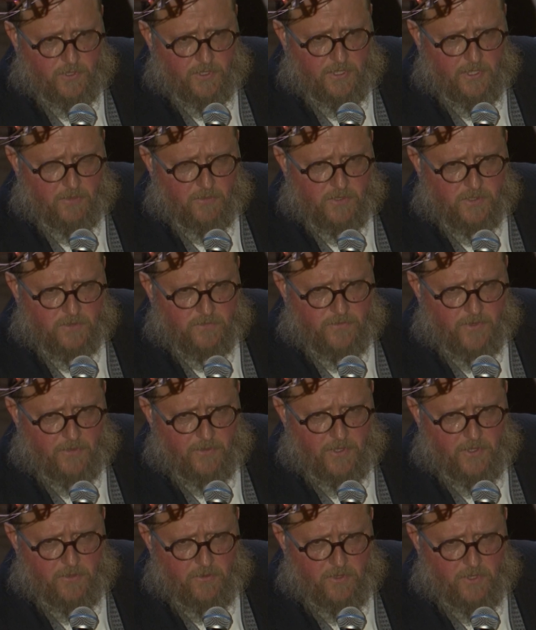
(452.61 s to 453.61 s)
And there was a
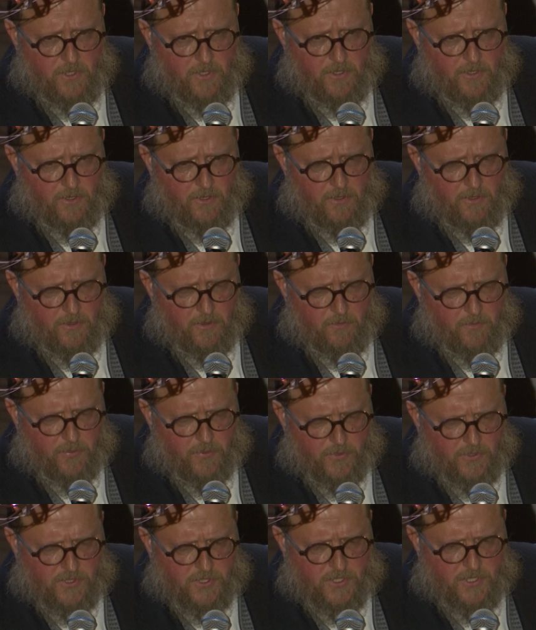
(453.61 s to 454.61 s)
very unique
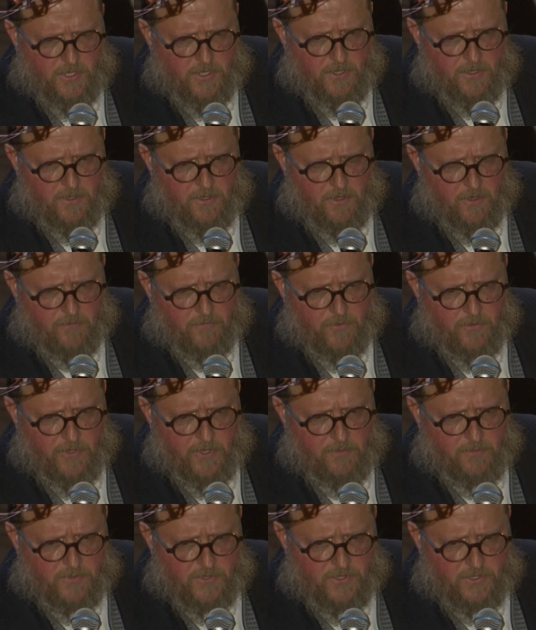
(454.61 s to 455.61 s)
person of
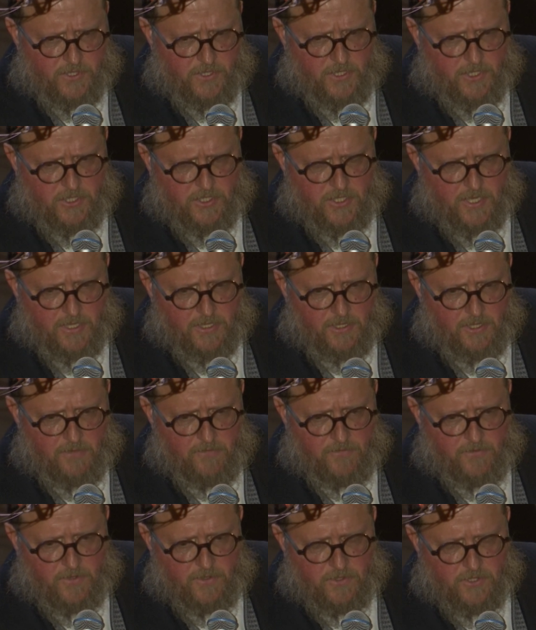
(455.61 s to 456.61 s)
great prestige that
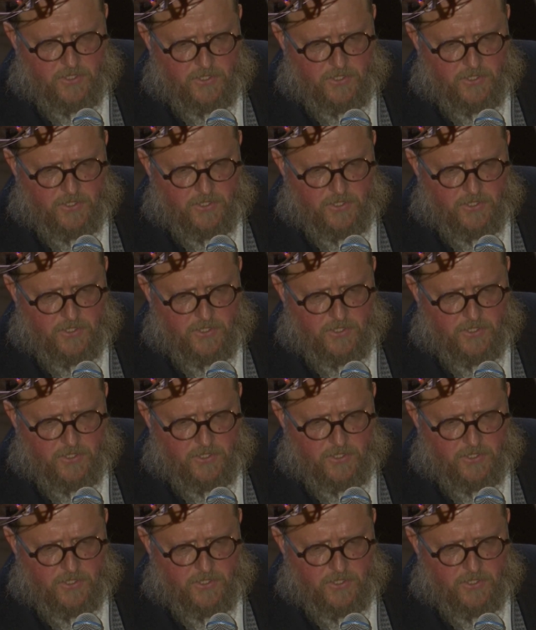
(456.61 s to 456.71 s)
lived